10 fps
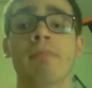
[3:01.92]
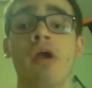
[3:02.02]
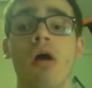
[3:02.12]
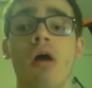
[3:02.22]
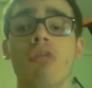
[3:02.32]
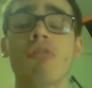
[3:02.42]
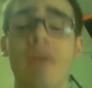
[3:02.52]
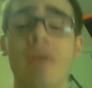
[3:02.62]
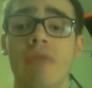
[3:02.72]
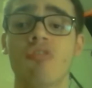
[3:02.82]
Other
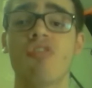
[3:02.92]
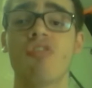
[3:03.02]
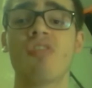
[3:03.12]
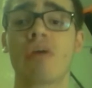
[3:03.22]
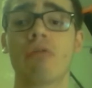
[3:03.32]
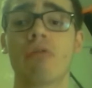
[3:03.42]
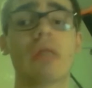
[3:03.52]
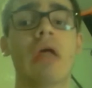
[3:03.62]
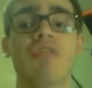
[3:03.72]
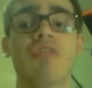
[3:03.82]
languages include
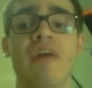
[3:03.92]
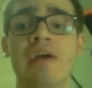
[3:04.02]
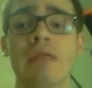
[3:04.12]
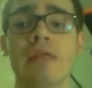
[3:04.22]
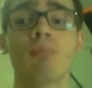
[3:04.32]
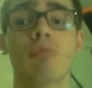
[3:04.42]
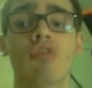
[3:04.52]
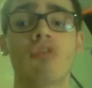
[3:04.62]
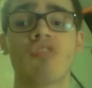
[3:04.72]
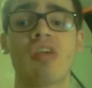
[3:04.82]
Italian,
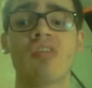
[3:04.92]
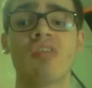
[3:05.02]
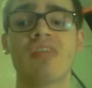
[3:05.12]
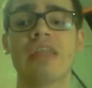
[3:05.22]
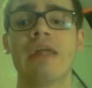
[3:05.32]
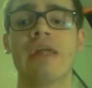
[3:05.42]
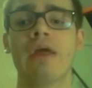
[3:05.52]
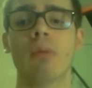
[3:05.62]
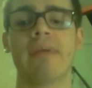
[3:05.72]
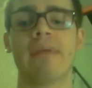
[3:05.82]
Portuguese, and
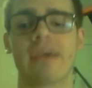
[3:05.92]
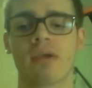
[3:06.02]
Arabic.